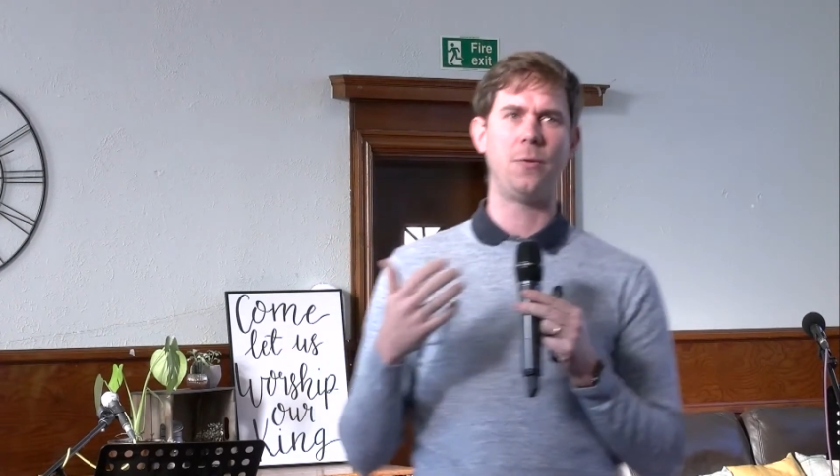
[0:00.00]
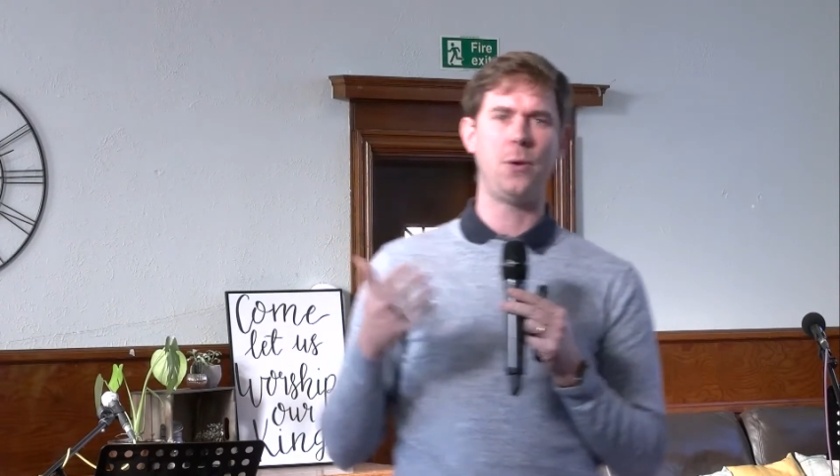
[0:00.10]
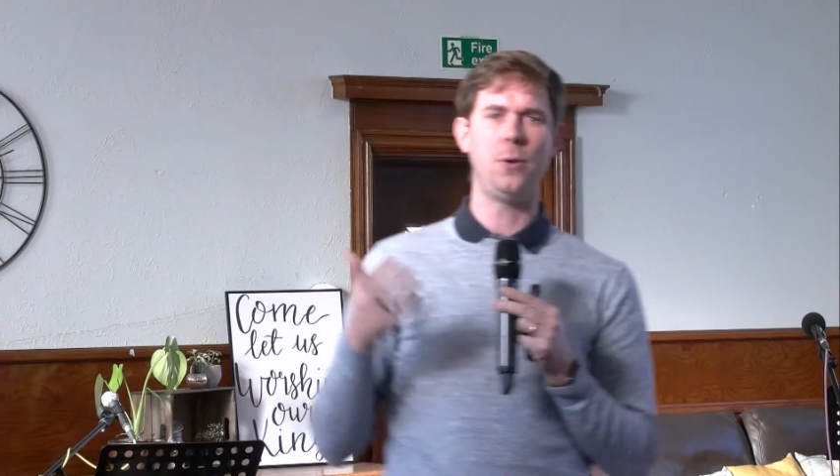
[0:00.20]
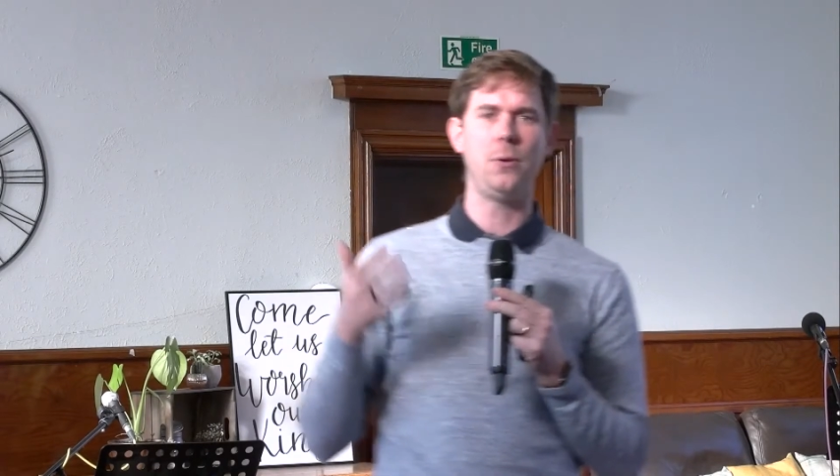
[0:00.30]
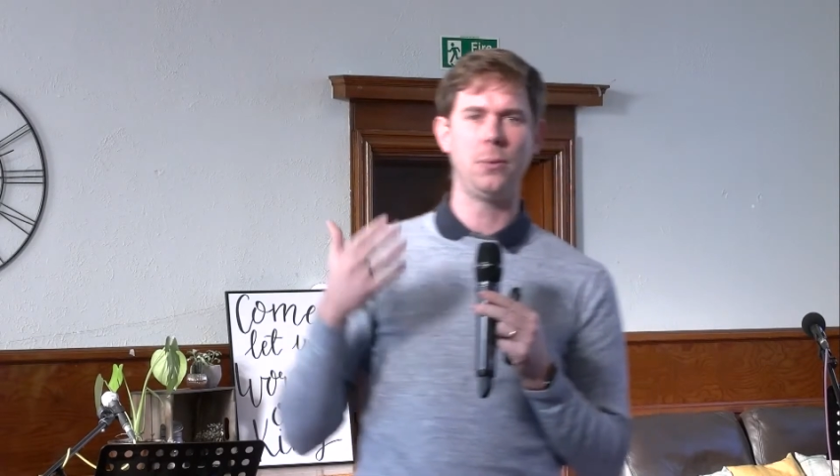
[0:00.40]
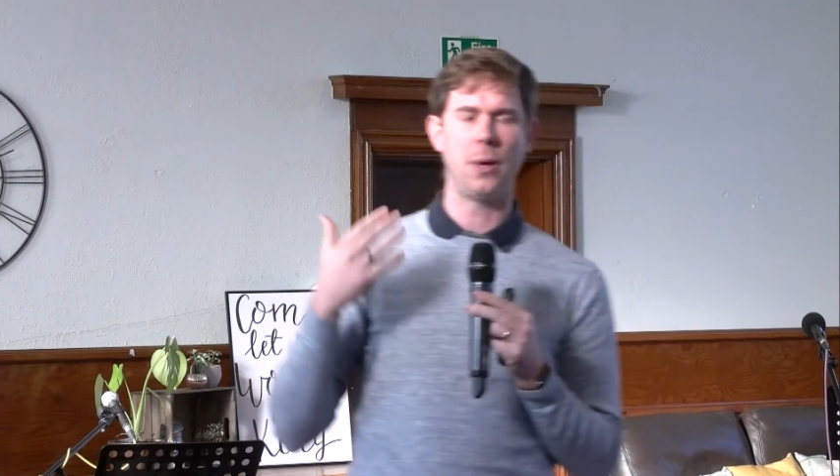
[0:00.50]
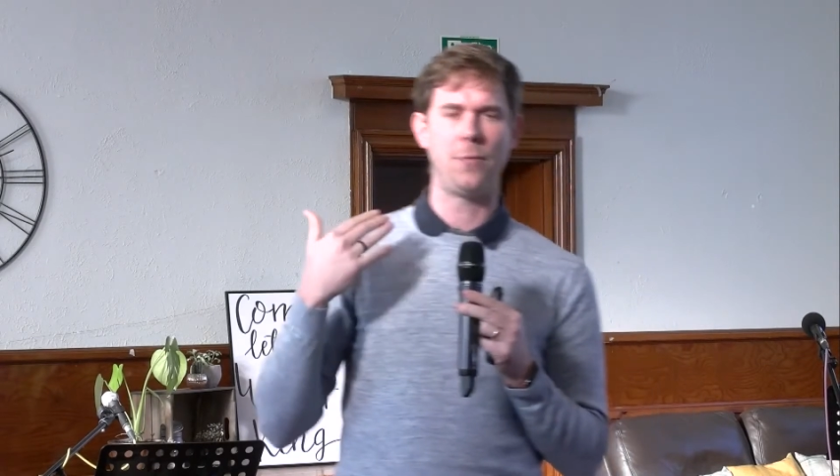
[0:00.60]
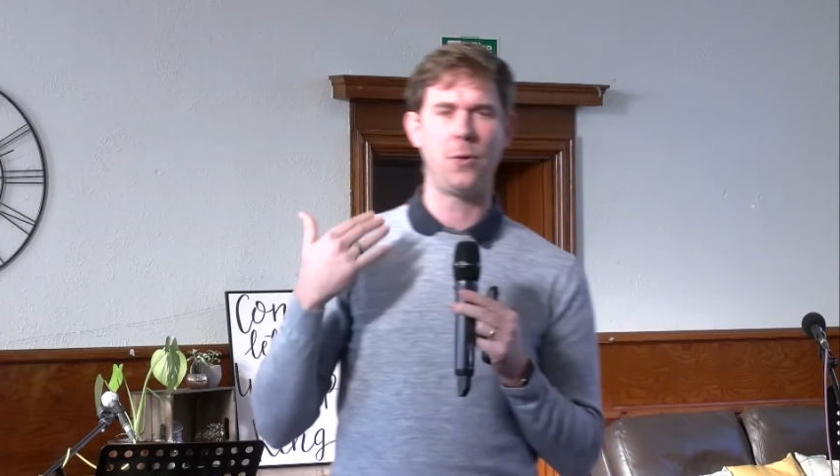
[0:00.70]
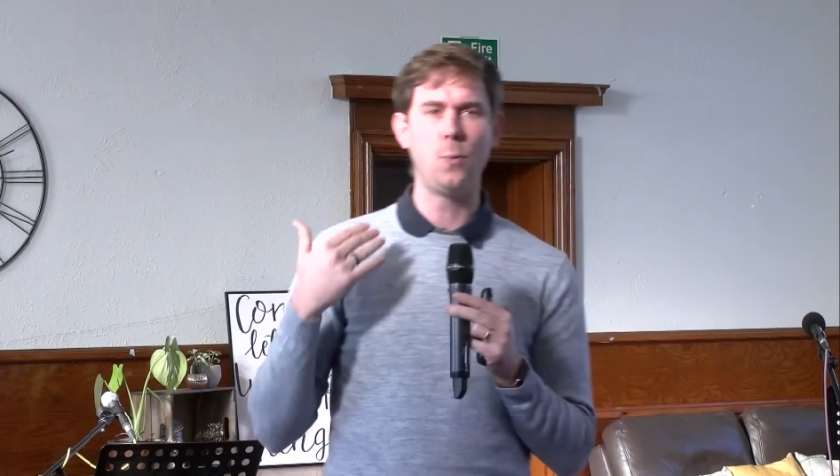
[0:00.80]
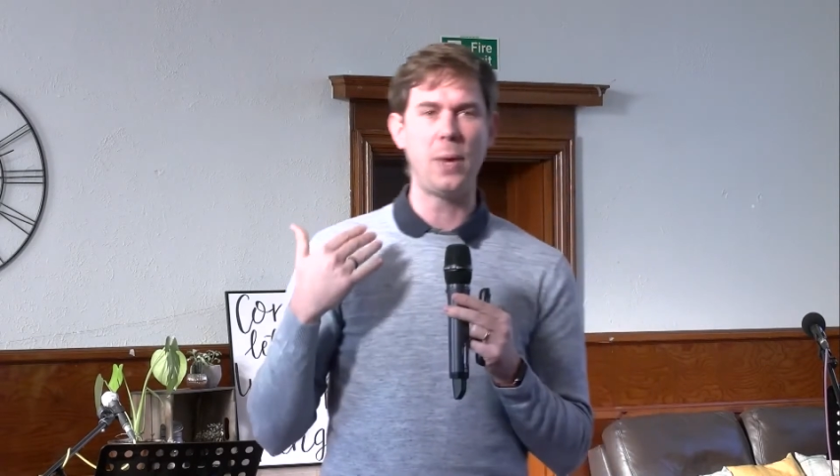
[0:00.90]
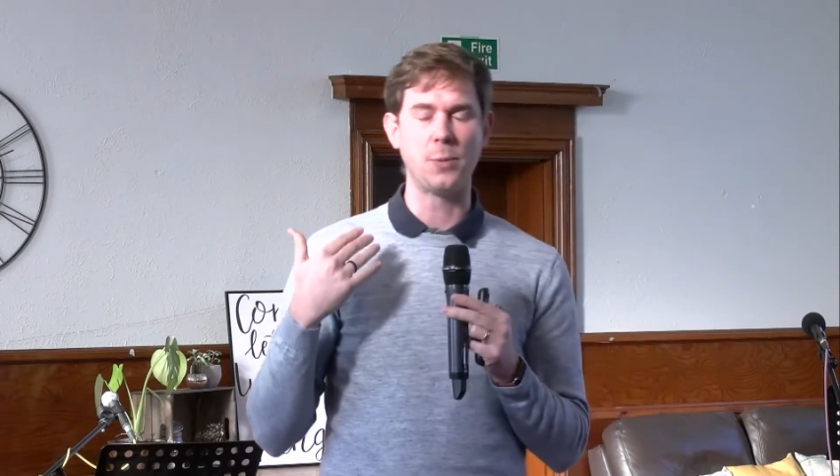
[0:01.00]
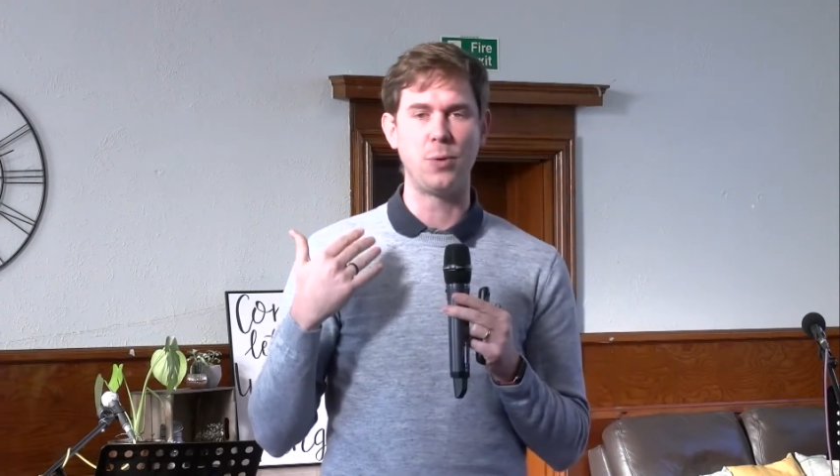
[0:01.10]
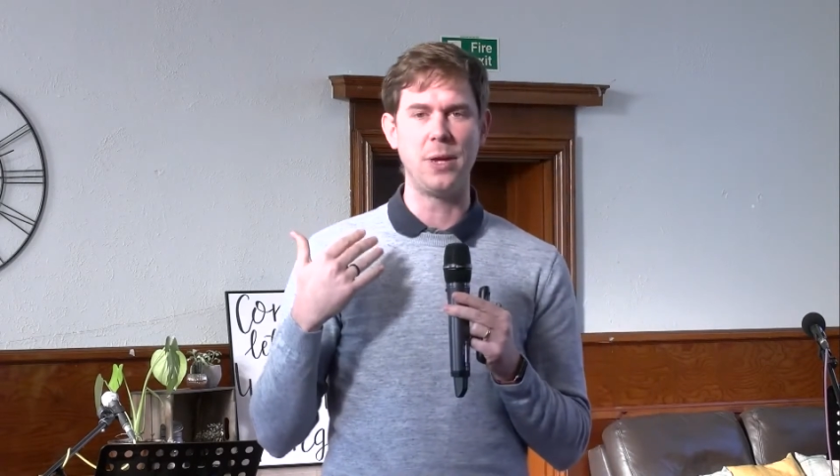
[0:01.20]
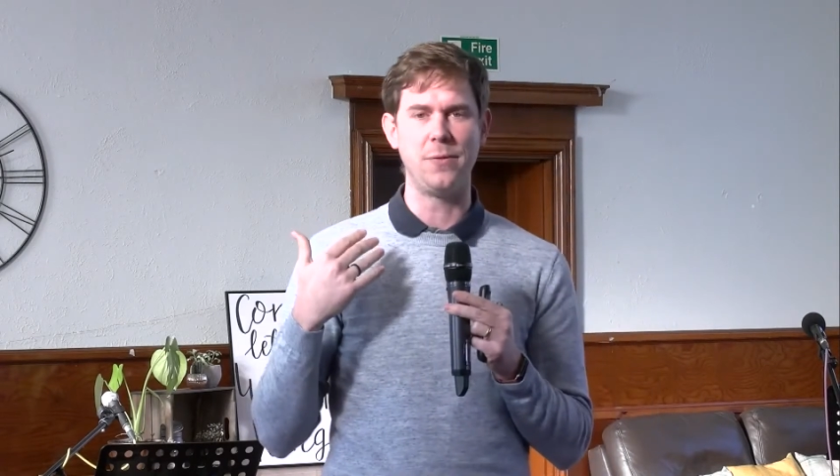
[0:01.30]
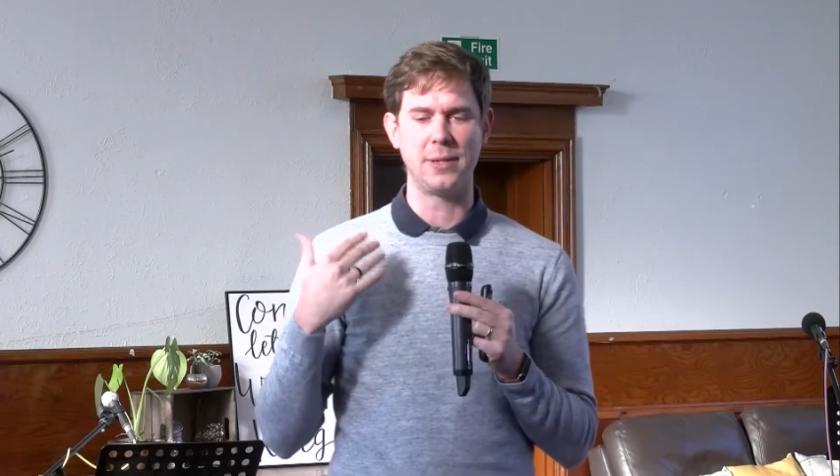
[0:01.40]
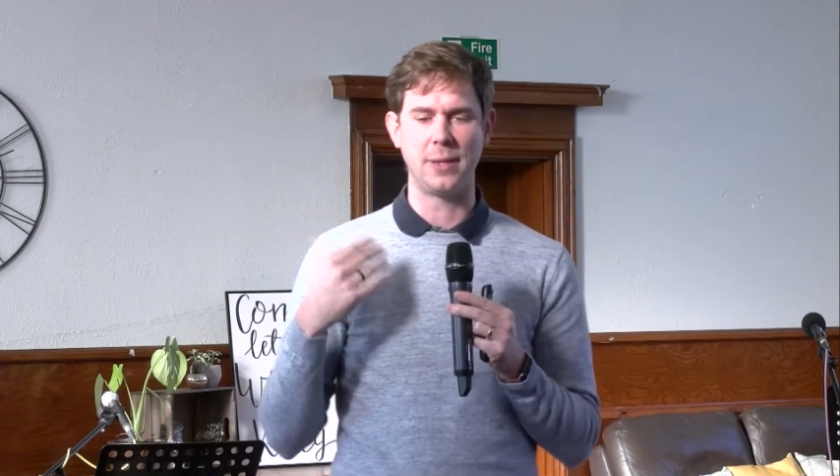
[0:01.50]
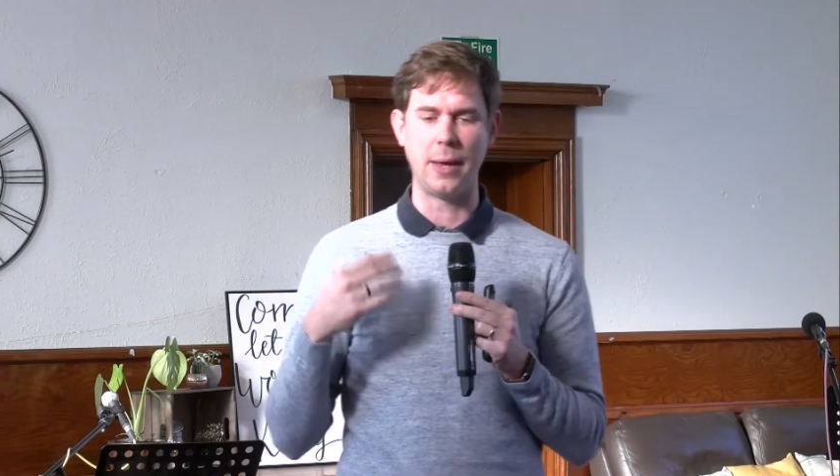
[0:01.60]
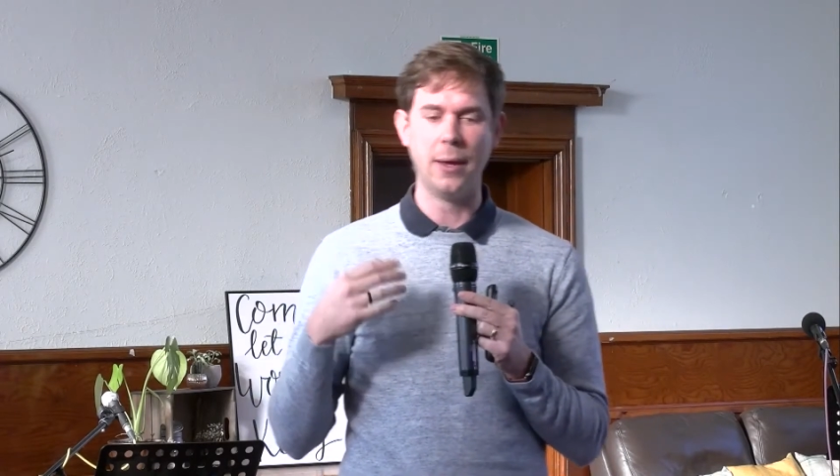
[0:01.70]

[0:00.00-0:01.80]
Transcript: a few weeks previously,